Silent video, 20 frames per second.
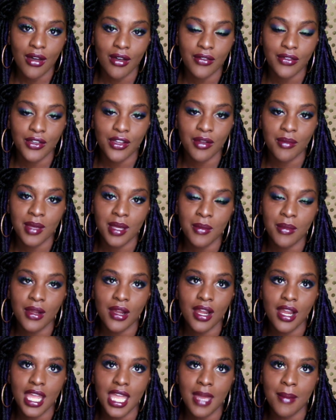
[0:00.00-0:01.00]
If you remember
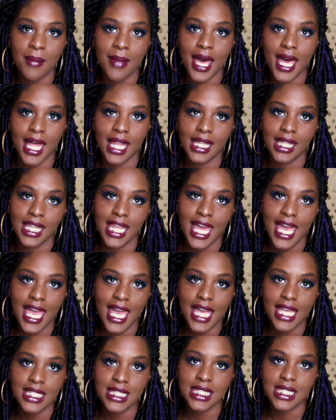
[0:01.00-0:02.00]
in my
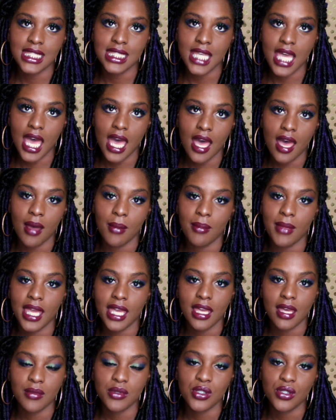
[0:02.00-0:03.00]
last
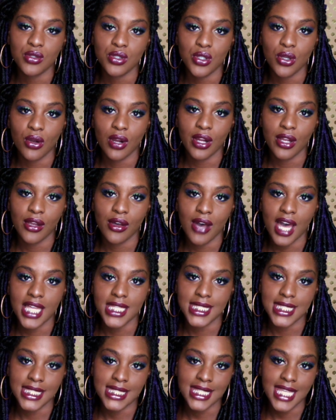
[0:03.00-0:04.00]
makeup tutorial, I
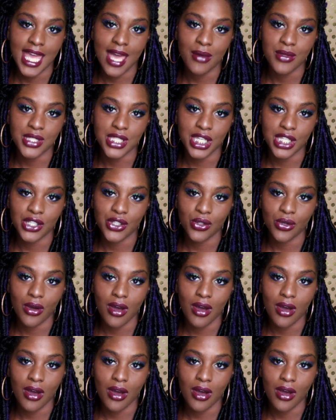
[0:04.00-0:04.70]
did say I was going to do a